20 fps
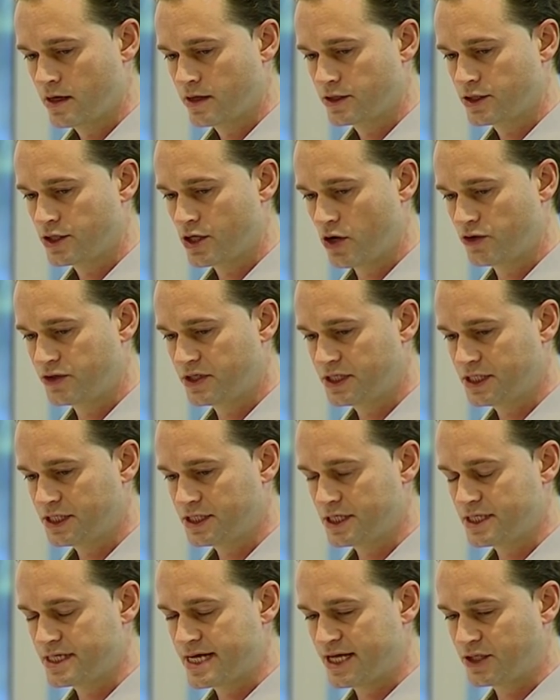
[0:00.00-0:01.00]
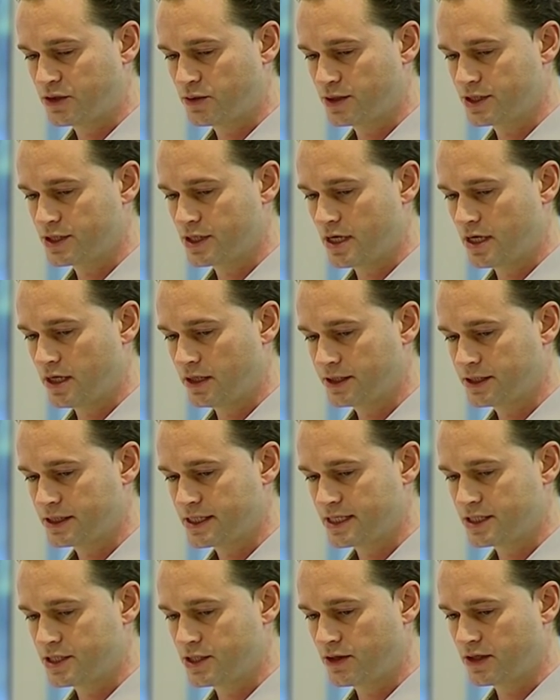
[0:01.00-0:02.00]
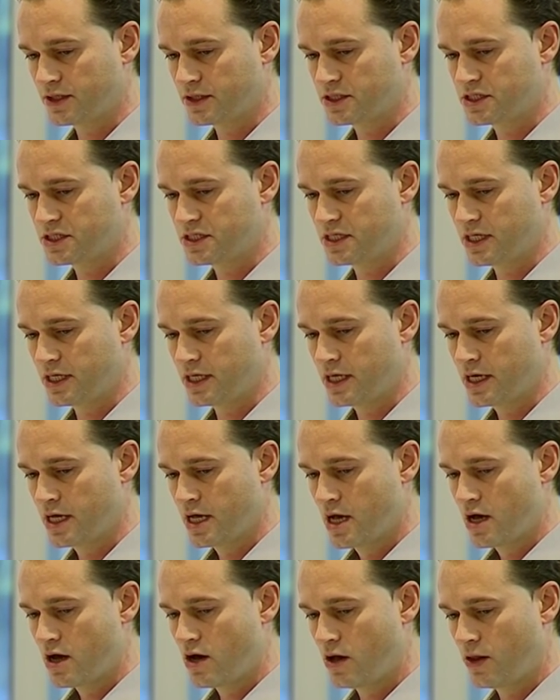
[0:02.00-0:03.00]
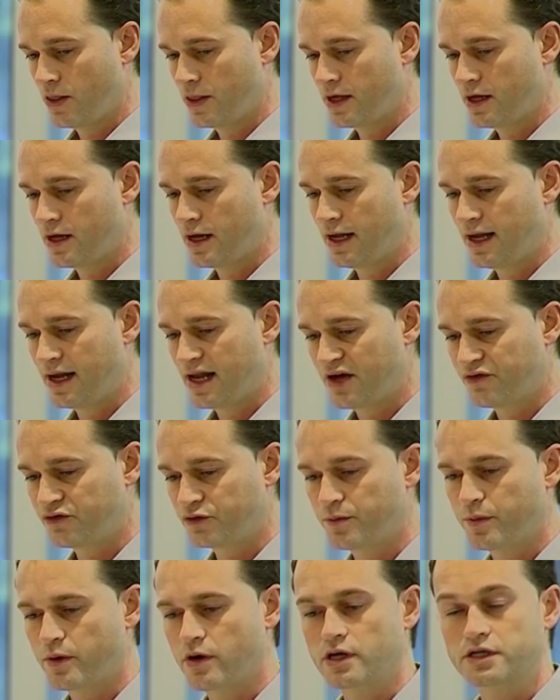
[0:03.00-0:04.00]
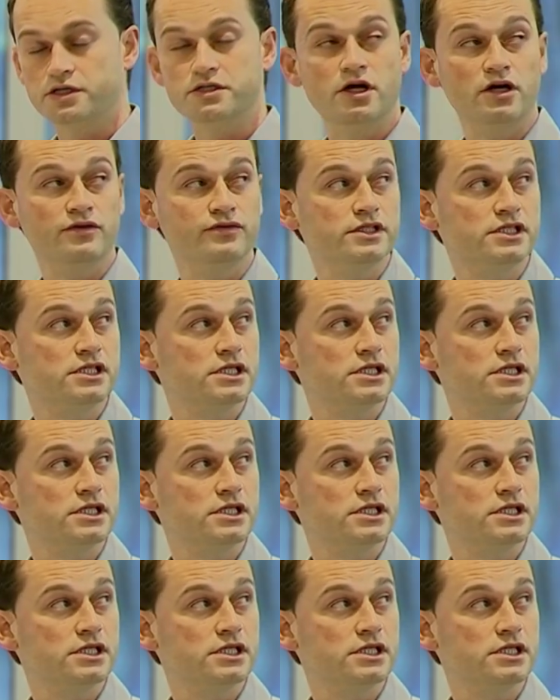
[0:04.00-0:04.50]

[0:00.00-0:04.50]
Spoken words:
So this is the net results. As you can see on the left part of the